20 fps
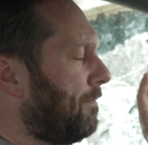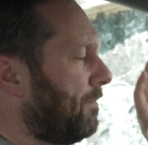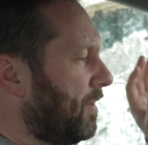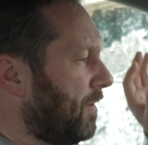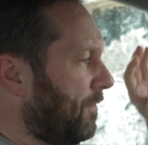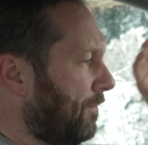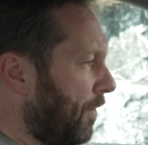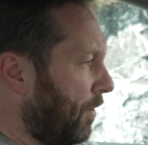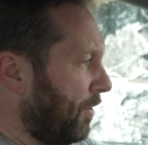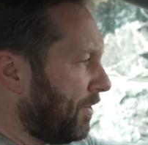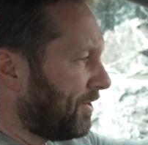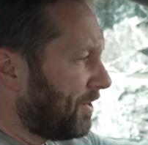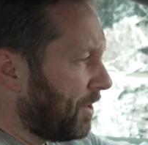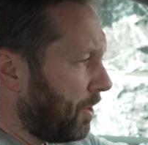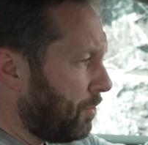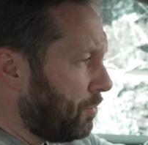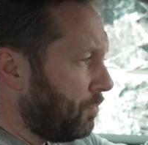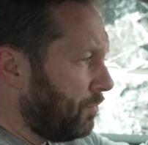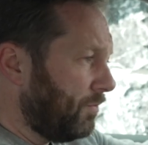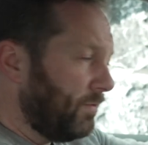You've
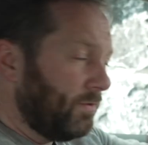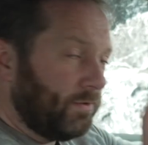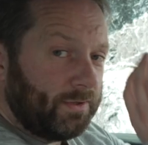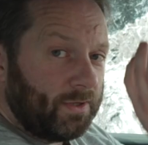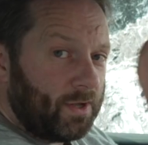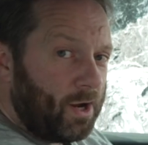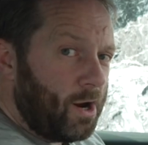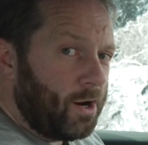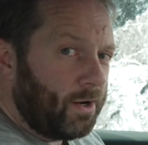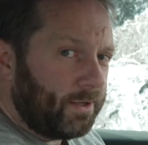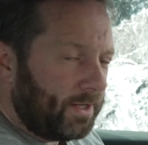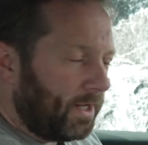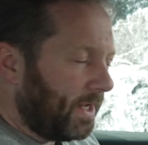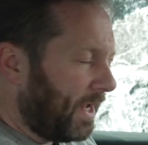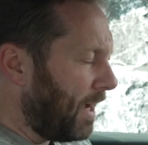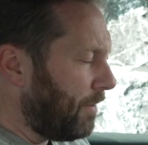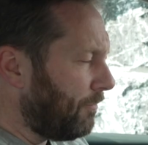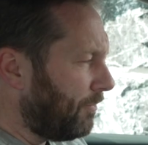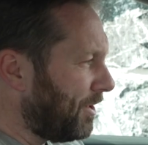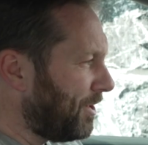also I
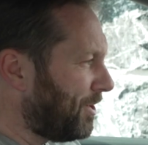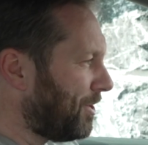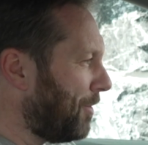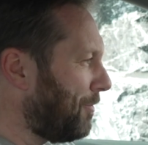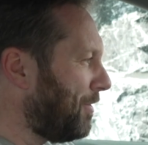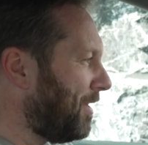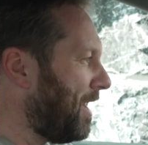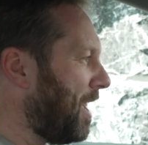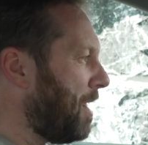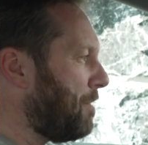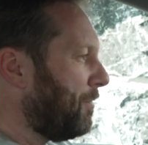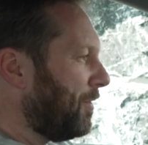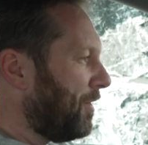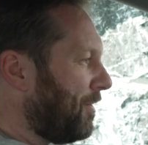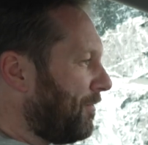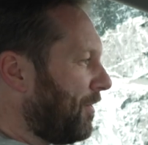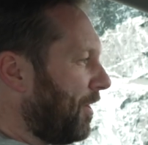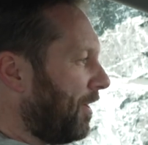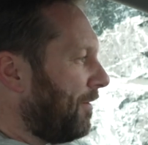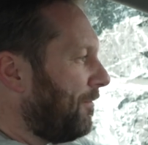can't really show you now, but
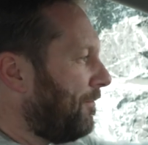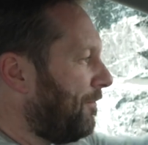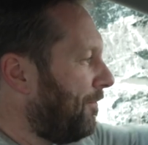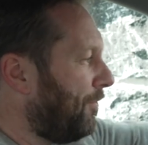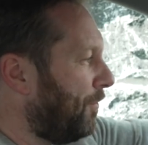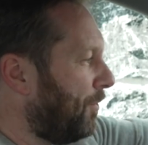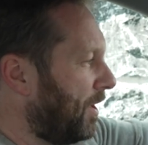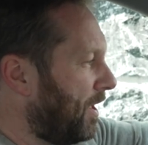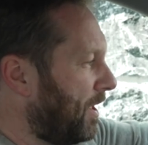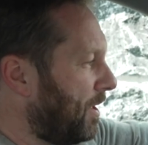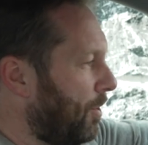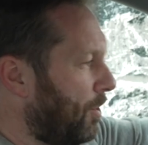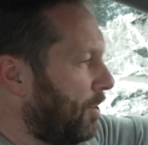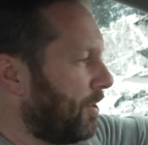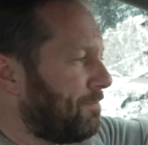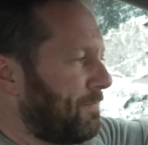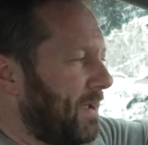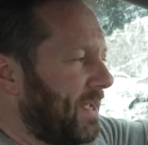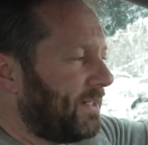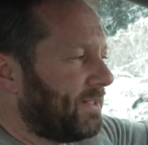you've got a fully
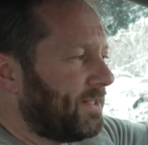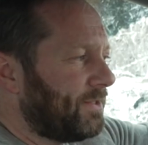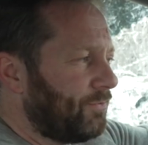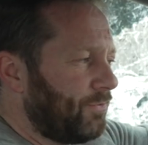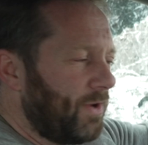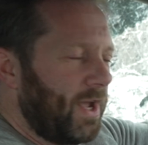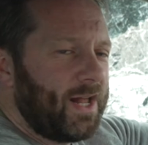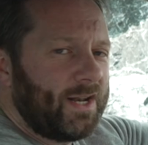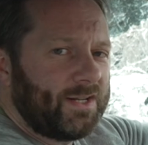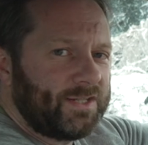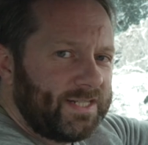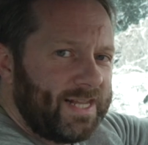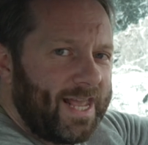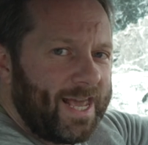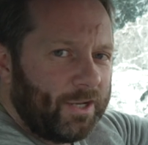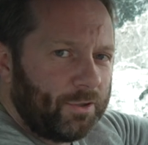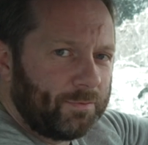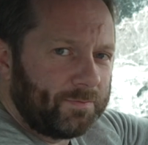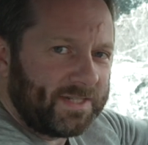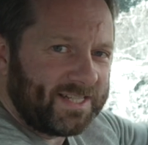augmented reality
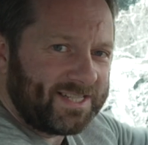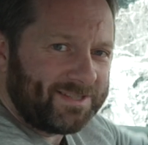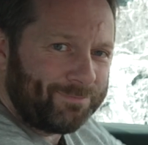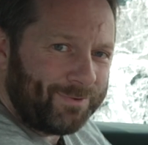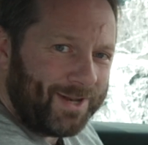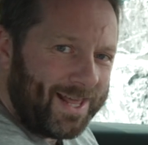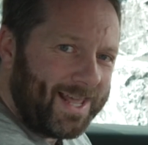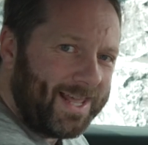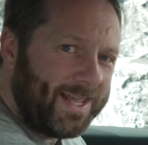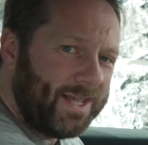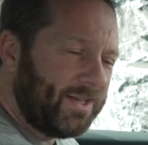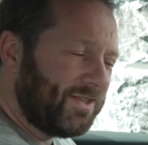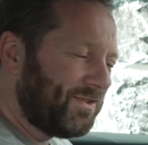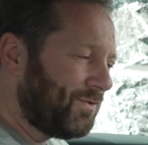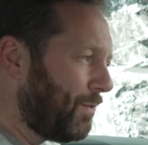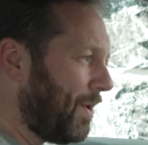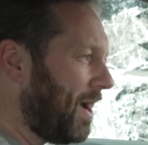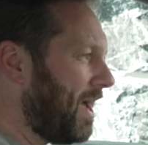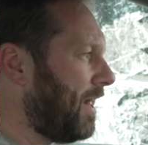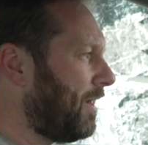head-up display as
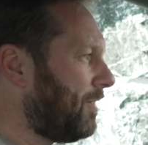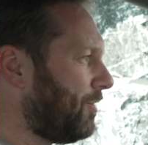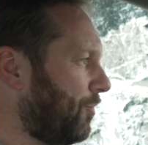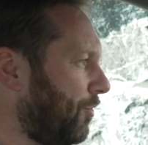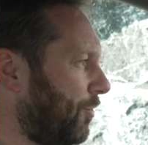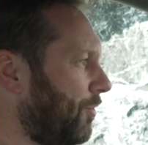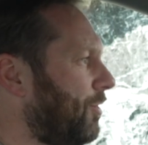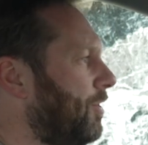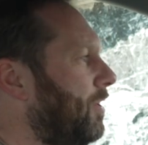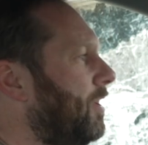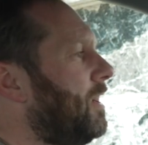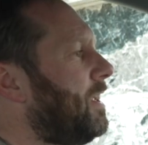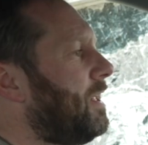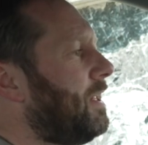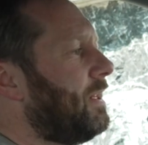well, color,